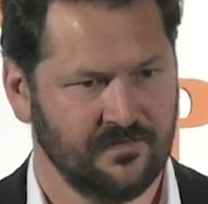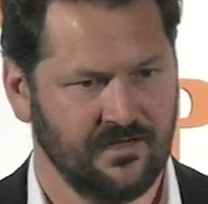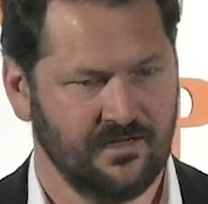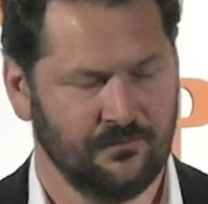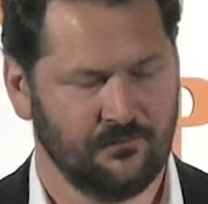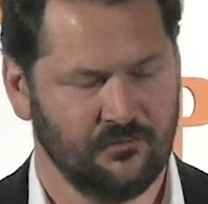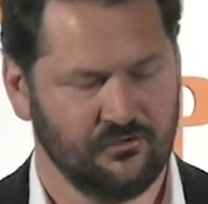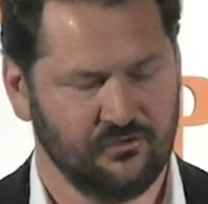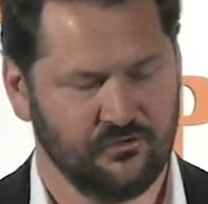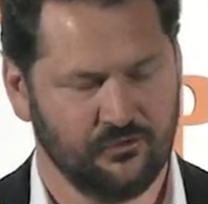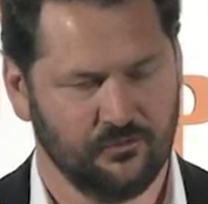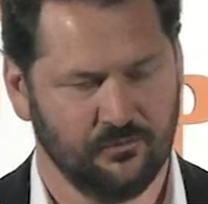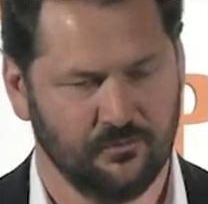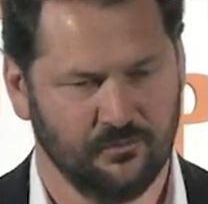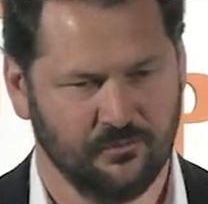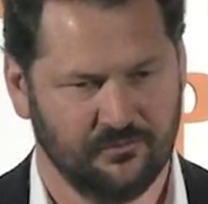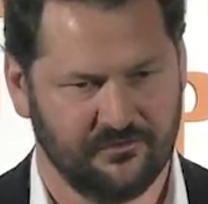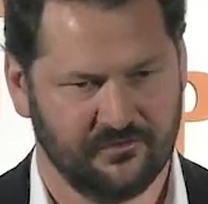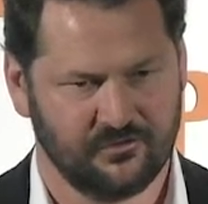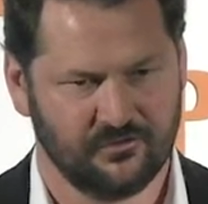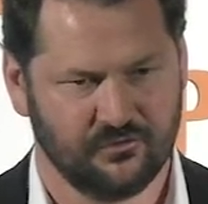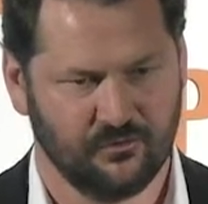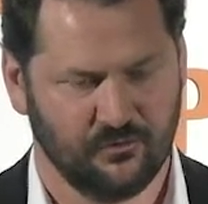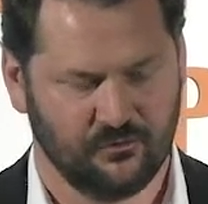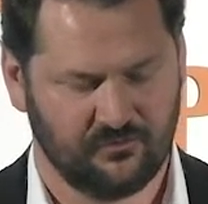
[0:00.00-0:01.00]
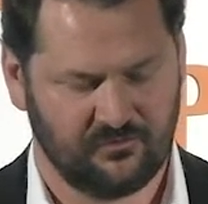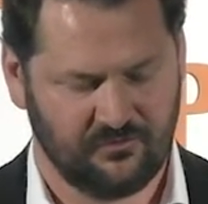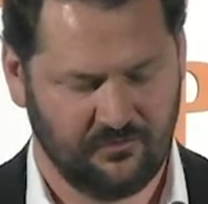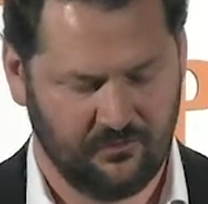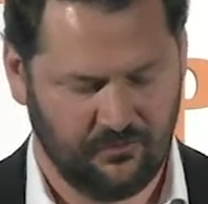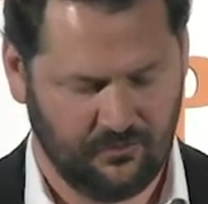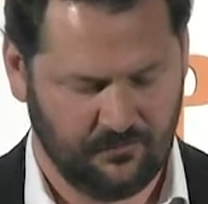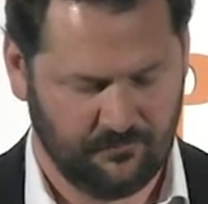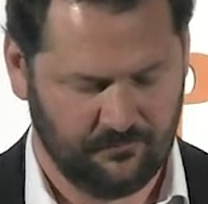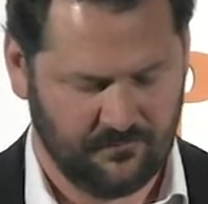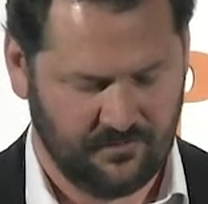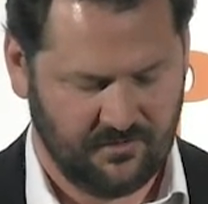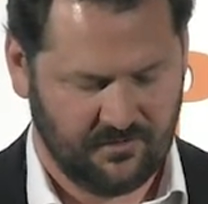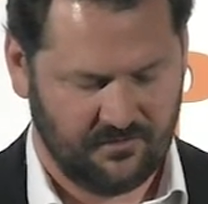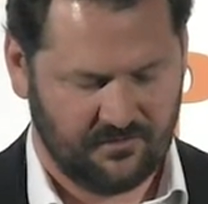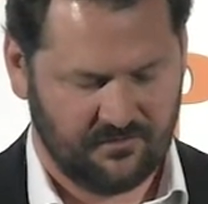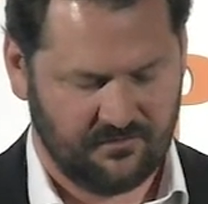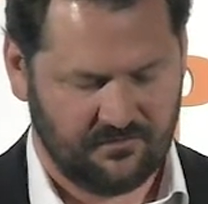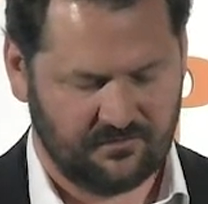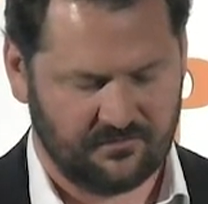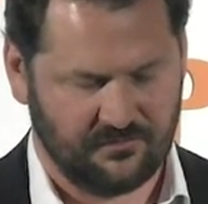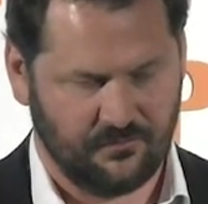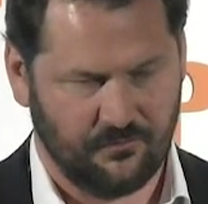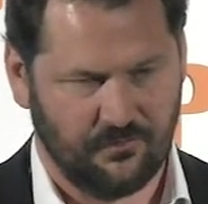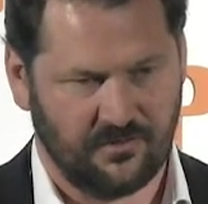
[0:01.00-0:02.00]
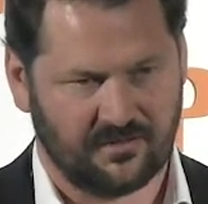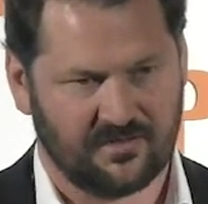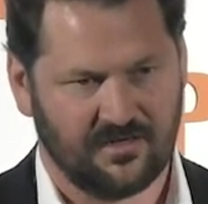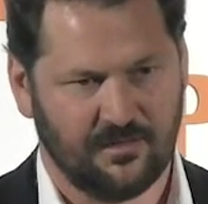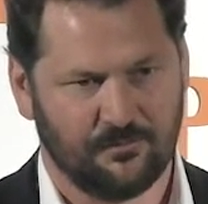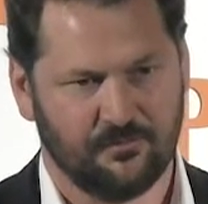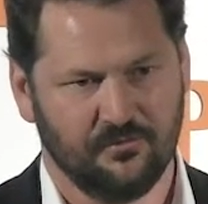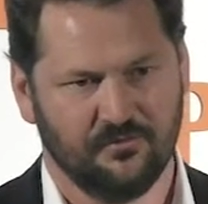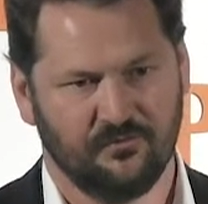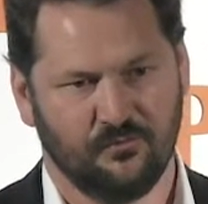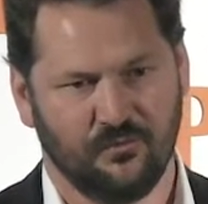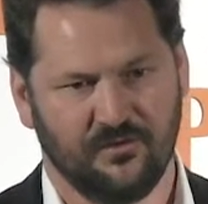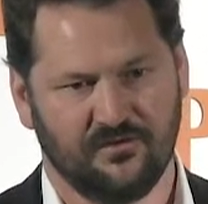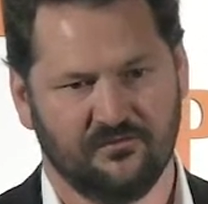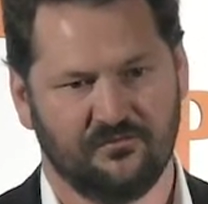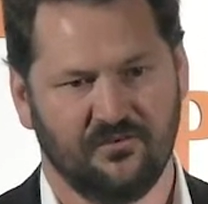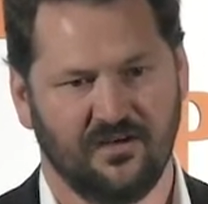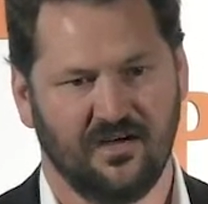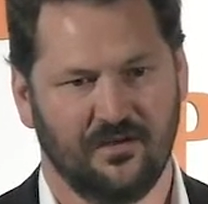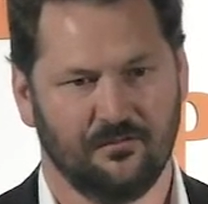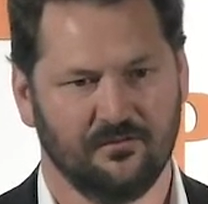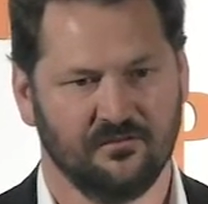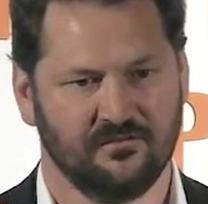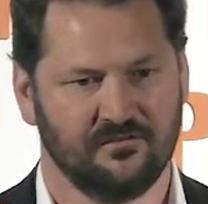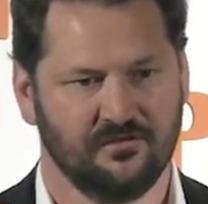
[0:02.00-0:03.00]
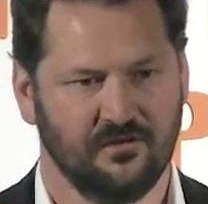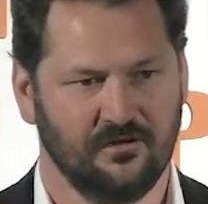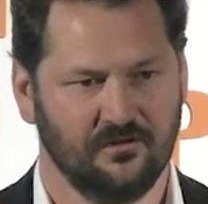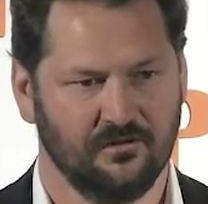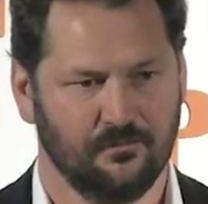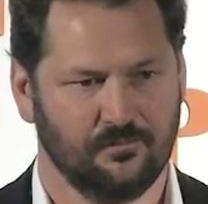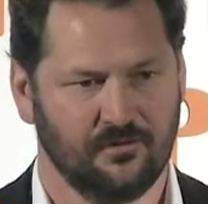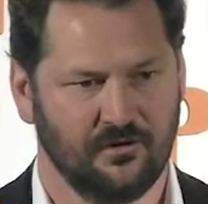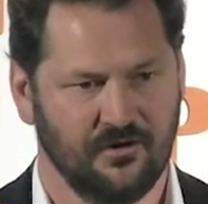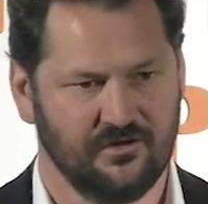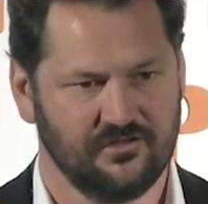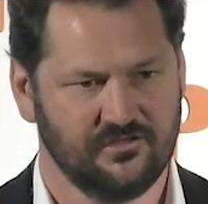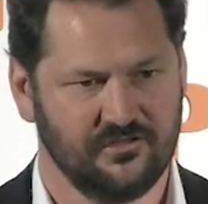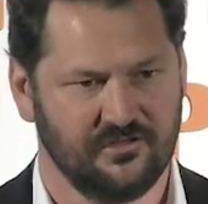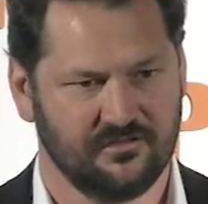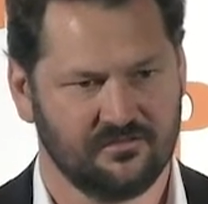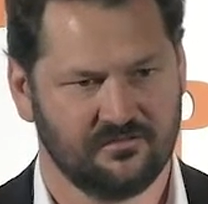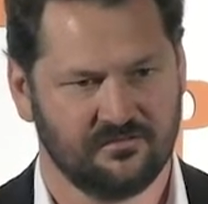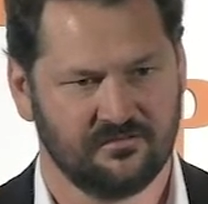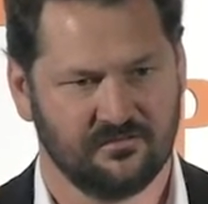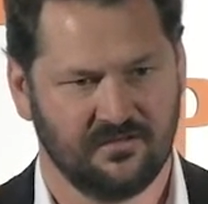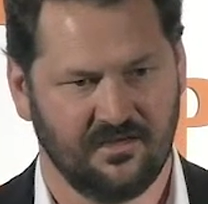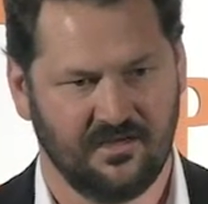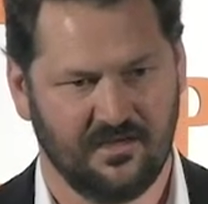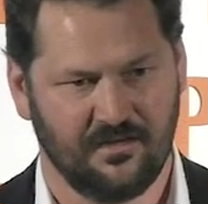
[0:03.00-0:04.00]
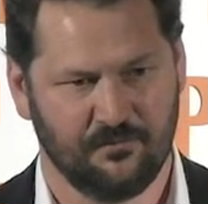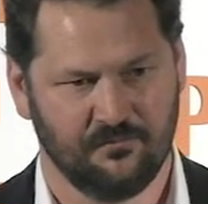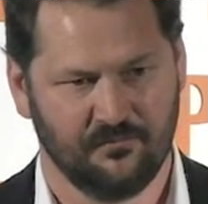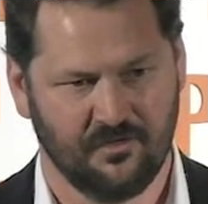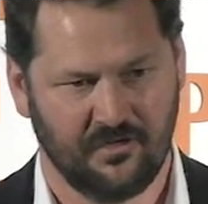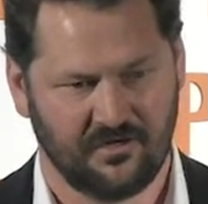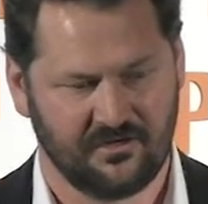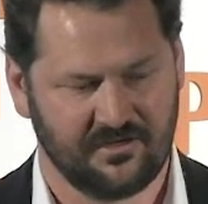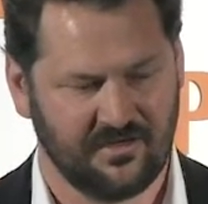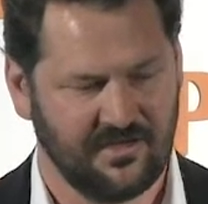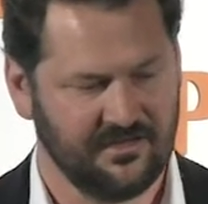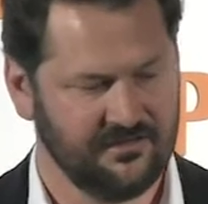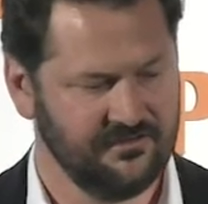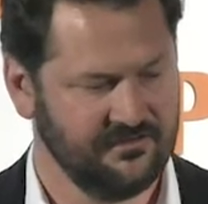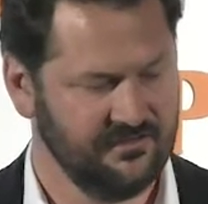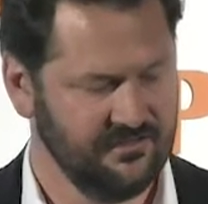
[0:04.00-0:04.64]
renewable in the short term through a couple of wind farm and solar projects located in